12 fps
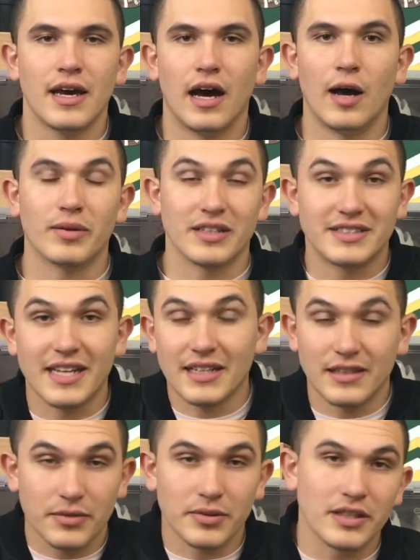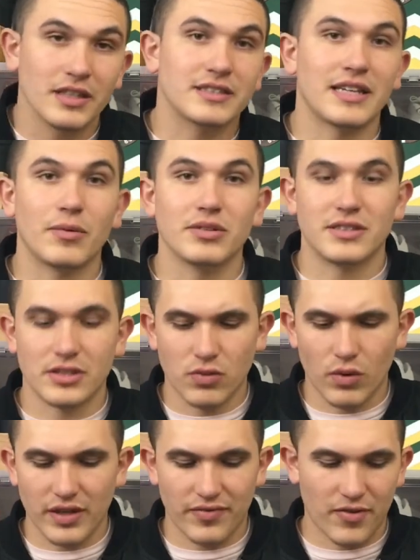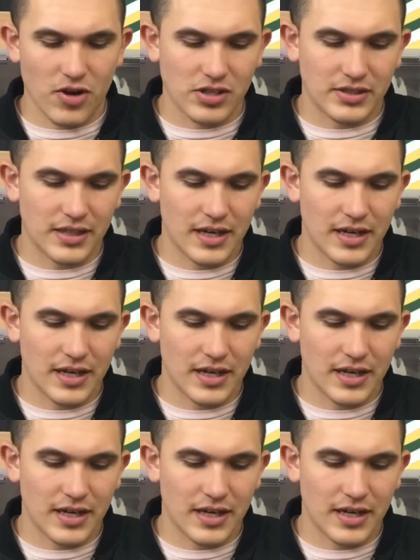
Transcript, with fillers: because um, technically release day was the 21st.